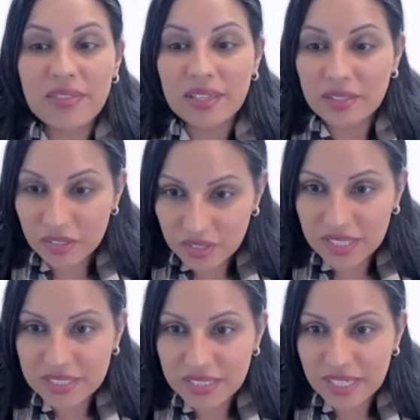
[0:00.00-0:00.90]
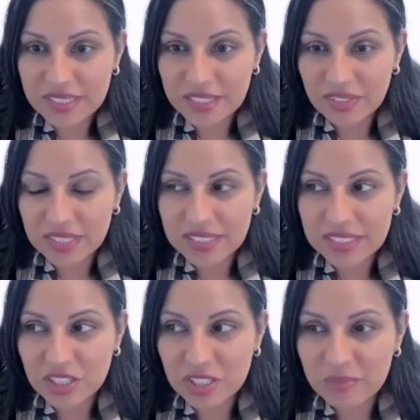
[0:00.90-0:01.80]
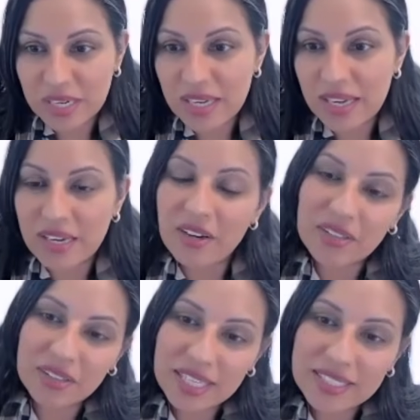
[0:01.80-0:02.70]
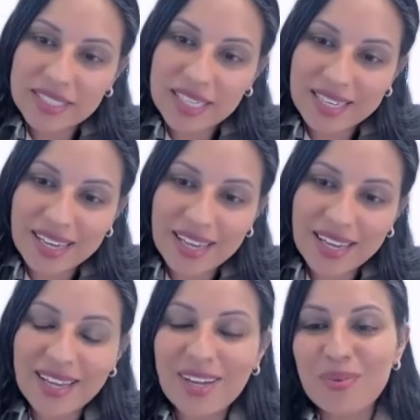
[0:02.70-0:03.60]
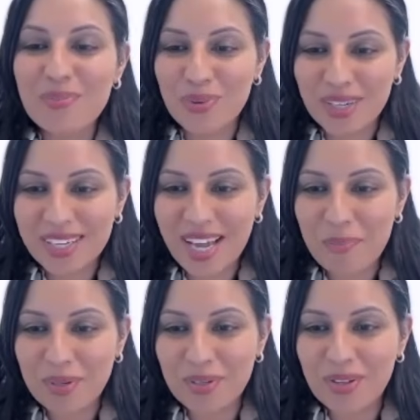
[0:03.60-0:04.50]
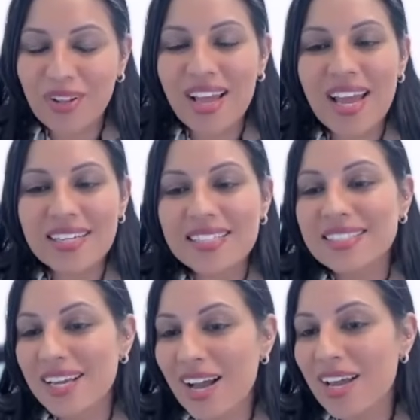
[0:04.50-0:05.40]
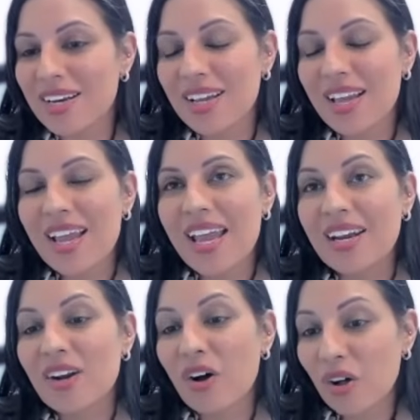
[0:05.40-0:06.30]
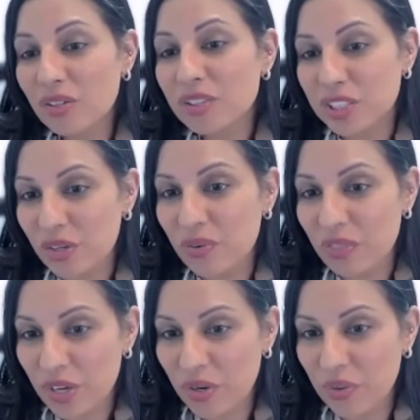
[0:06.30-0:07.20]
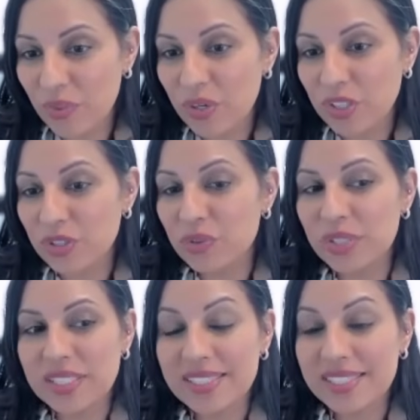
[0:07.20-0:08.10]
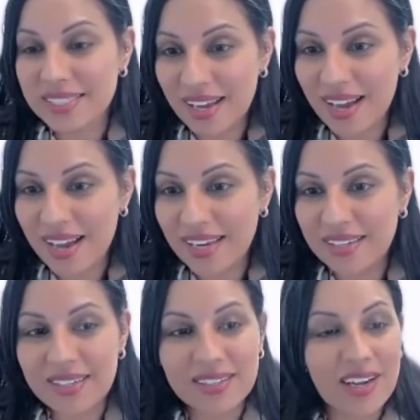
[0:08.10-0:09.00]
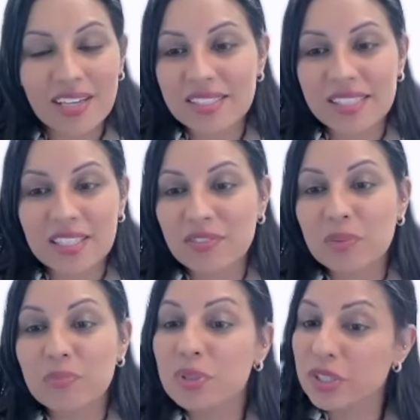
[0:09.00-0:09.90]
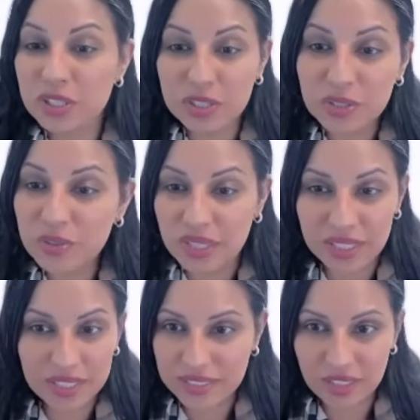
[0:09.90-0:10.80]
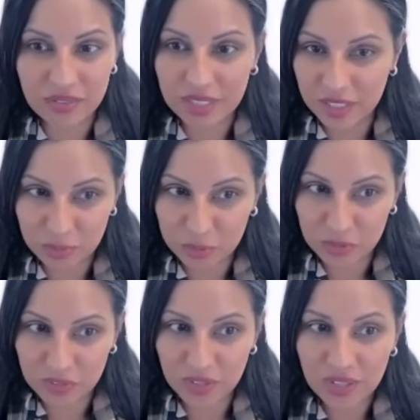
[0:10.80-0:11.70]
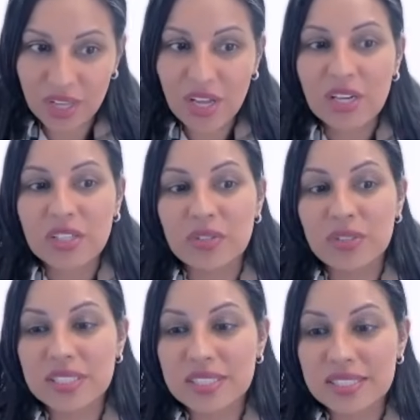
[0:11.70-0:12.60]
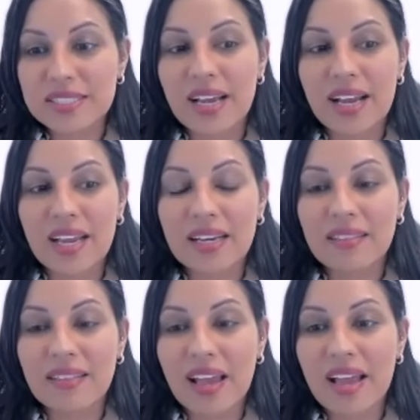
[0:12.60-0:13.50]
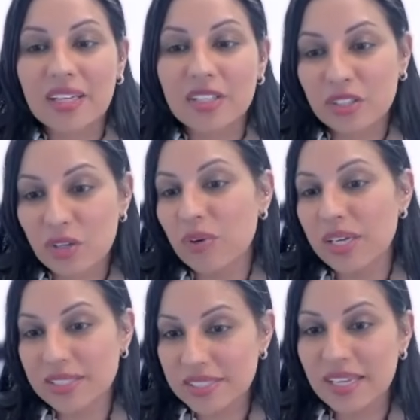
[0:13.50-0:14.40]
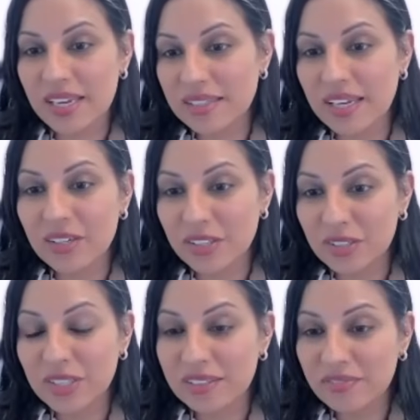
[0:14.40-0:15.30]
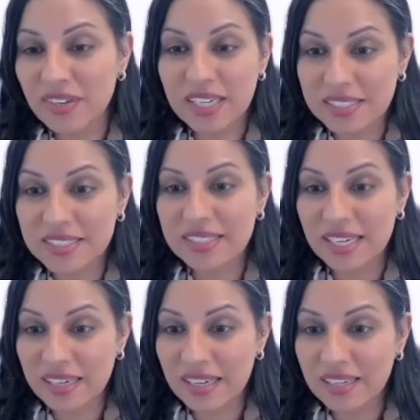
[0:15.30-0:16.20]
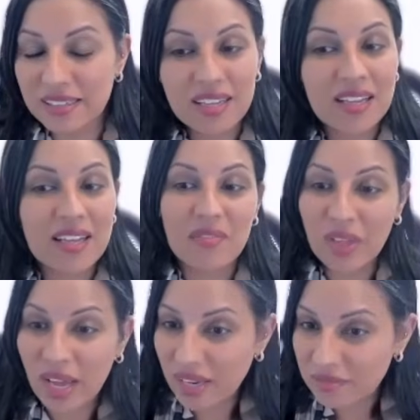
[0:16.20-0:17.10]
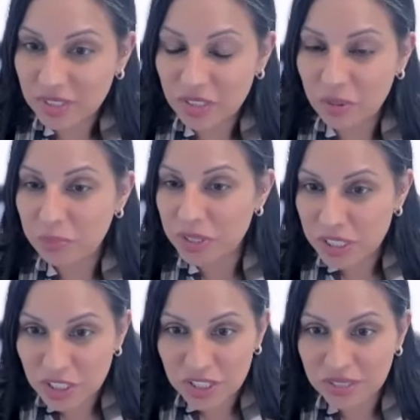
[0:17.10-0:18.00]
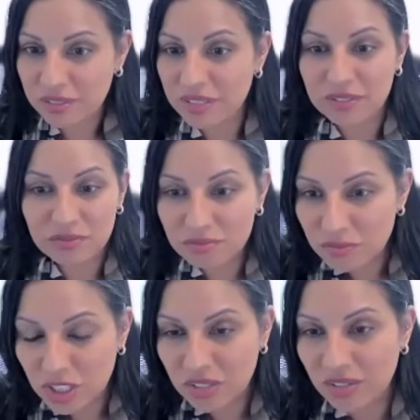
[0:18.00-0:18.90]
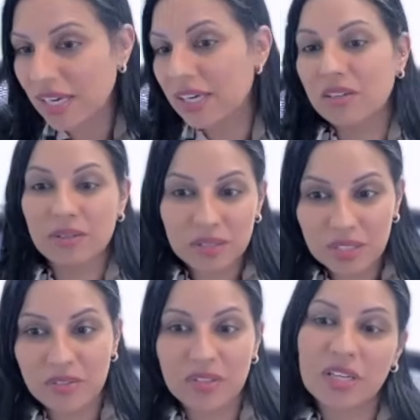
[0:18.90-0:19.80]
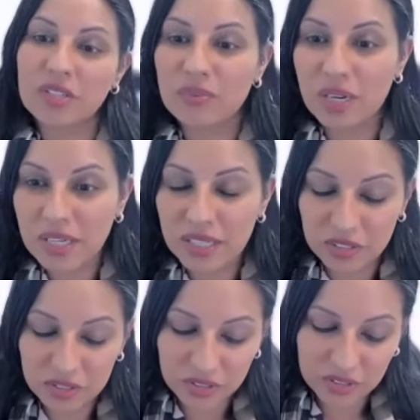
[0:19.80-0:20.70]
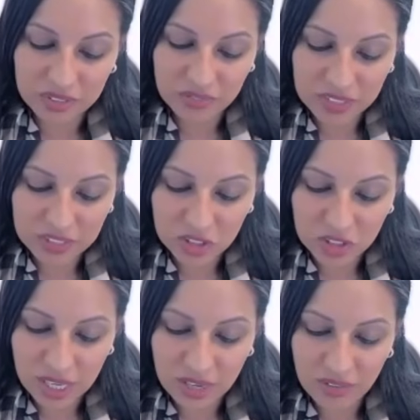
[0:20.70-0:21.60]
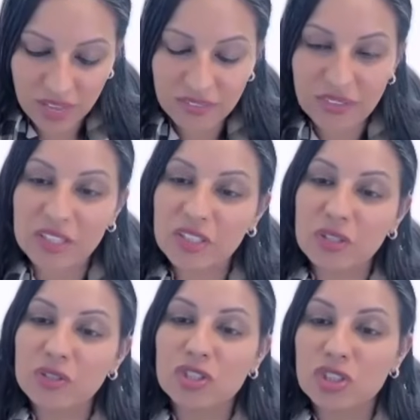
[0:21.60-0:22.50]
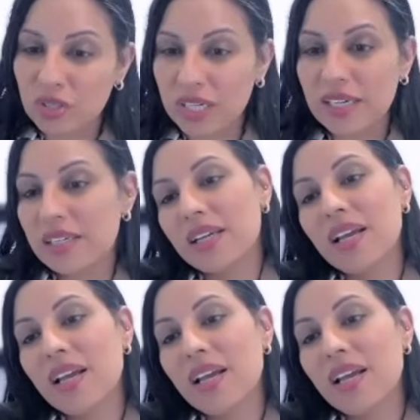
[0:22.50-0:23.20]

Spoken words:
think early scientific decision making on less data, more capital, and also though, you could decide not to even pursue an accelerated approval. You could decide that you're going to take that early phase data that Precision could generate, or that you're running in your early phase trial, and then go straight